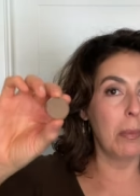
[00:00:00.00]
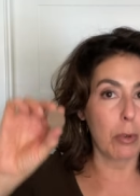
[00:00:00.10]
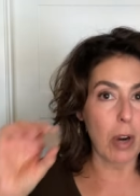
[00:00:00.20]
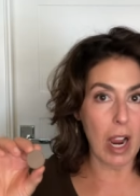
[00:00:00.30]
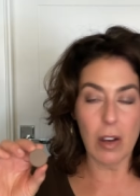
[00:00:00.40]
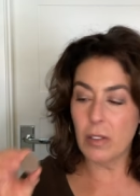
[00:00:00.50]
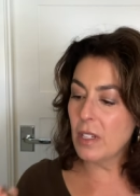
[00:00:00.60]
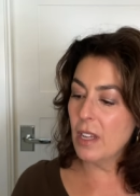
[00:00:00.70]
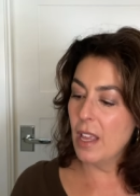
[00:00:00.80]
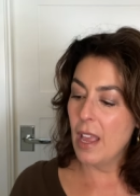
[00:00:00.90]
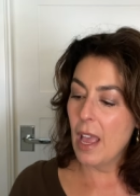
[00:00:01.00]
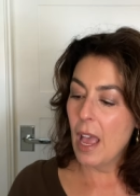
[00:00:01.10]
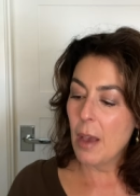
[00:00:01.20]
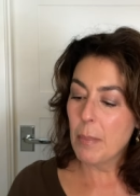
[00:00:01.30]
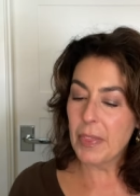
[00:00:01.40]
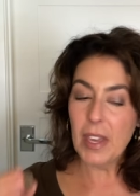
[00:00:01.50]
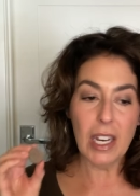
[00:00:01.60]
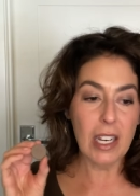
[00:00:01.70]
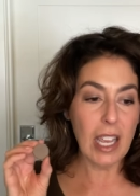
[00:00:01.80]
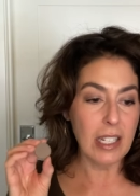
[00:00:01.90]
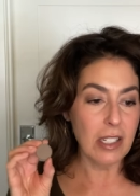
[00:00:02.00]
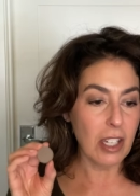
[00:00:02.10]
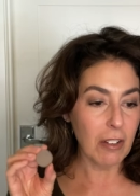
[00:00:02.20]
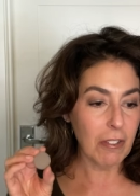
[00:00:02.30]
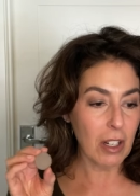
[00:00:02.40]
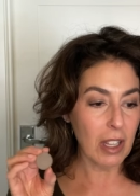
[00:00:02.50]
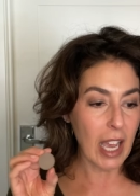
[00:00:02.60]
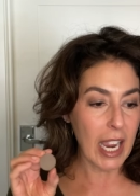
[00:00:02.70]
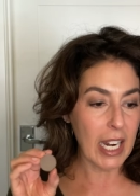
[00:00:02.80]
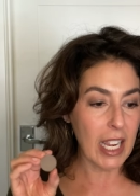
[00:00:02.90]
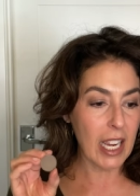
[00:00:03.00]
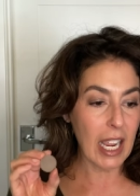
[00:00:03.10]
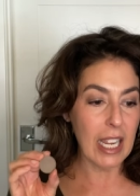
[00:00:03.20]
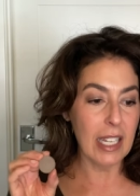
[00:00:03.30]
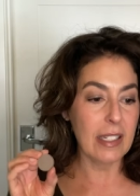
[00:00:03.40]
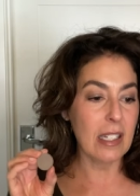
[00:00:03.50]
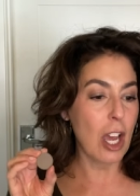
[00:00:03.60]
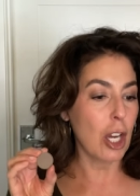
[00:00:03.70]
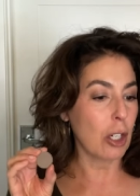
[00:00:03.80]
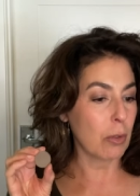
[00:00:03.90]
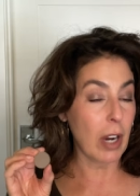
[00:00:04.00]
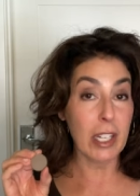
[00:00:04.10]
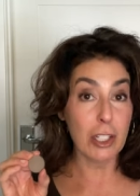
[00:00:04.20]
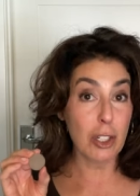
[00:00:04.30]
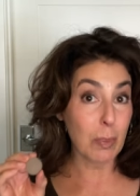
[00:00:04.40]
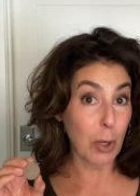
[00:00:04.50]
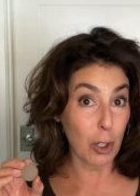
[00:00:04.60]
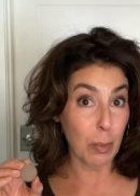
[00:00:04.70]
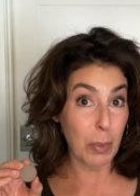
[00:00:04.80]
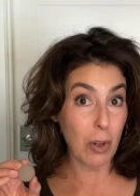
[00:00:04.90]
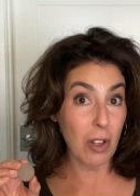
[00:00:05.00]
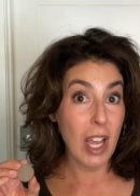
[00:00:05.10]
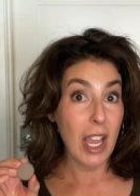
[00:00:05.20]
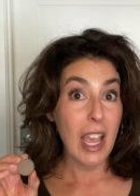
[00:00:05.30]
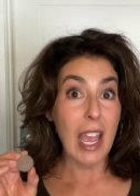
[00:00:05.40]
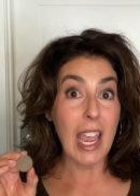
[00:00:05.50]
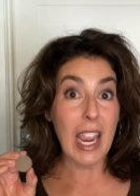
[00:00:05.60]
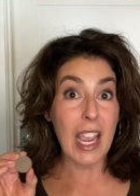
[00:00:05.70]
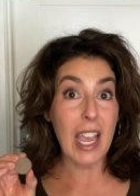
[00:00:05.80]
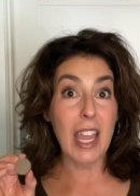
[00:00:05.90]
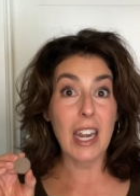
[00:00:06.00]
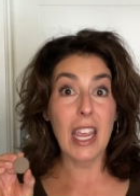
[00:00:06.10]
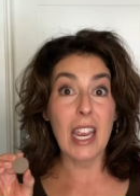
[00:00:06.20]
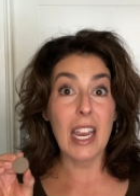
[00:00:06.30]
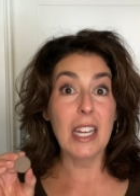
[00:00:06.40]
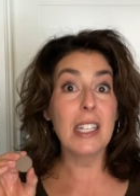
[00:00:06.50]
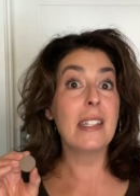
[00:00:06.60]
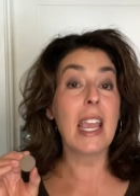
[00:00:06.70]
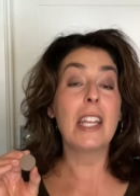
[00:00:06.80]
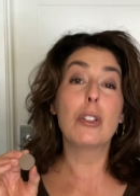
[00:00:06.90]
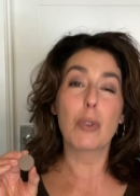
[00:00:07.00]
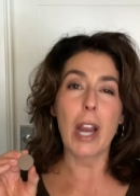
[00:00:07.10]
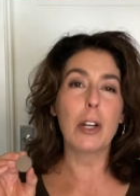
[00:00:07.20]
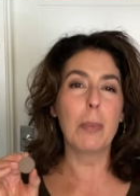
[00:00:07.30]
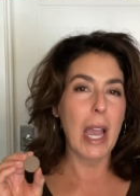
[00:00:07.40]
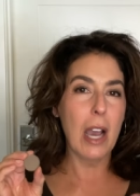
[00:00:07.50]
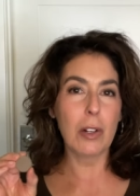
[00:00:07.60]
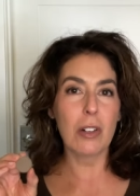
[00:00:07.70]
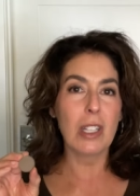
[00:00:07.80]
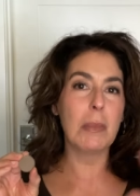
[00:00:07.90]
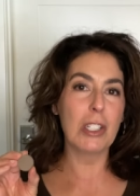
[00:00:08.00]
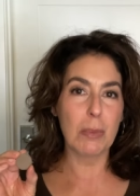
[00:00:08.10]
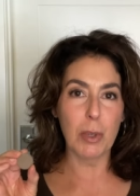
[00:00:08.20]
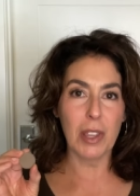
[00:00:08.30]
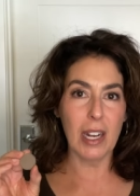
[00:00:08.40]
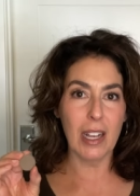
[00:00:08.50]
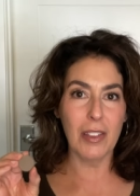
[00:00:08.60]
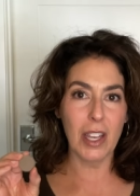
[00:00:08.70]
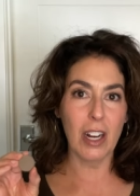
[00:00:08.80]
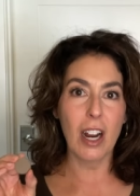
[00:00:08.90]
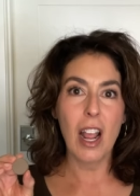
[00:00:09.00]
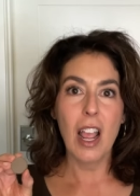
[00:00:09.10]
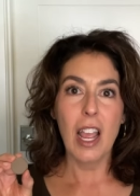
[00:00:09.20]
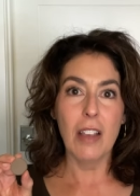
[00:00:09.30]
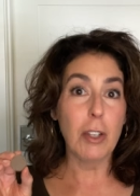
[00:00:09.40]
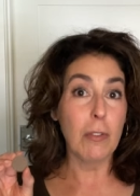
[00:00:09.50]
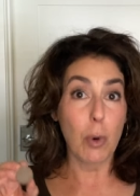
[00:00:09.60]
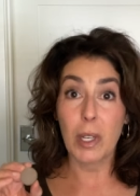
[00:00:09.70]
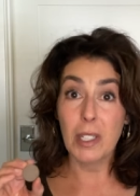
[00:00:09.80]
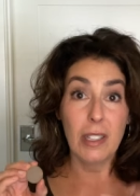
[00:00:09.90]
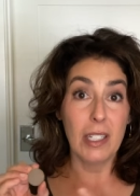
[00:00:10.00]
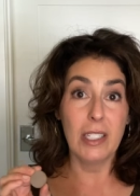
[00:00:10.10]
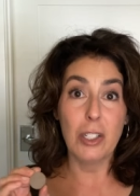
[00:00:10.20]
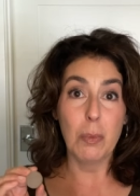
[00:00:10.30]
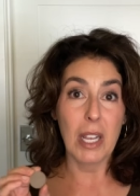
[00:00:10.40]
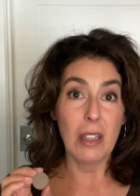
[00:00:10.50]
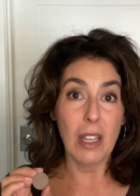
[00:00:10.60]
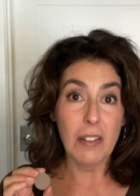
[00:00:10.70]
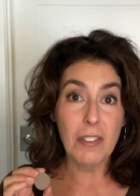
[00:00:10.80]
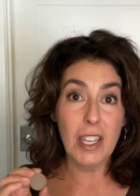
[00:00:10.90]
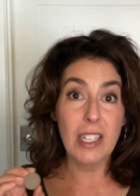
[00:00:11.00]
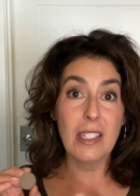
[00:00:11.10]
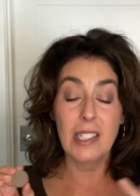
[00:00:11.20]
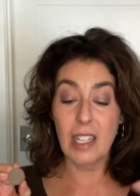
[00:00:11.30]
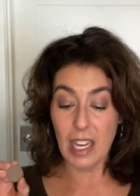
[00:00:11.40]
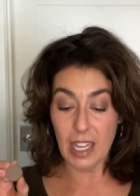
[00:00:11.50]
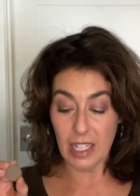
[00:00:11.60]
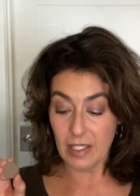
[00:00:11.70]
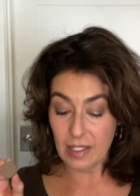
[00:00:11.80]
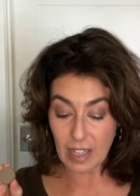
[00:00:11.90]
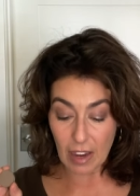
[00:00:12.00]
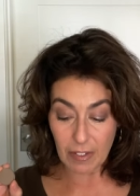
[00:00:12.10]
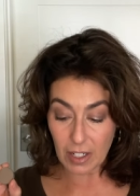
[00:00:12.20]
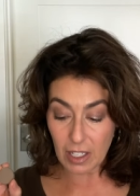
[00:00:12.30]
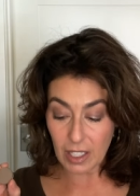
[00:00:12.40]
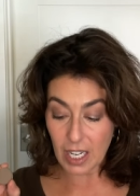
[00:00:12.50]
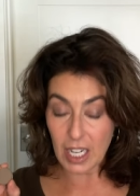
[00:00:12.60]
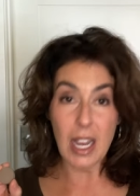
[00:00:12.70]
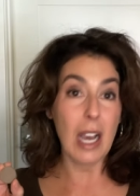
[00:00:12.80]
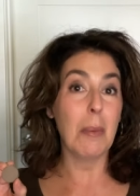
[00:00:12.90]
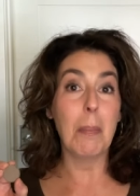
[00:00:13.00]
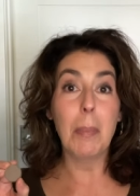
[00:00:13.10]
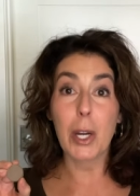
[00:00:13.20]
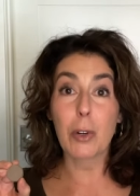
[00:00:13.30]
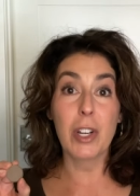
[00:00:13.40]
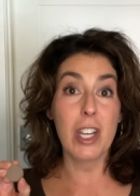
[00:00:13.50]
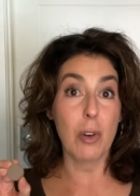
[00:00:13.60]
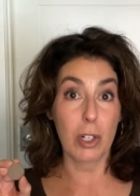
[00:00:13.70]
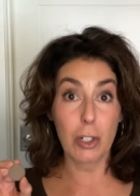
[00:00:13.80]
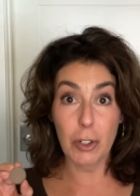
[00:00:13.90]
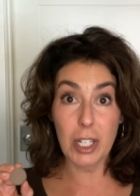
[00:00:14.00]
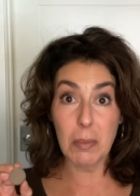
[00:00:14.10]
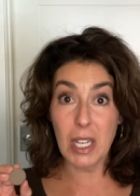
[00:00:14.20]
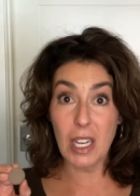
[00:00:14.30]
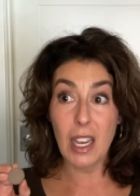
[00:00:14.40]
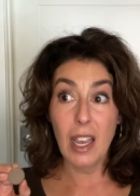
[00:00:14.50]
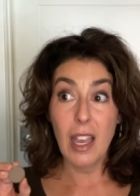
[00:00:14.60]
brown, but then in different lighting, it's a grayish purple and it is a drier powder. Let me just put that out there. If you have oily lids, you may love this. It is definitely not buttery or creamy.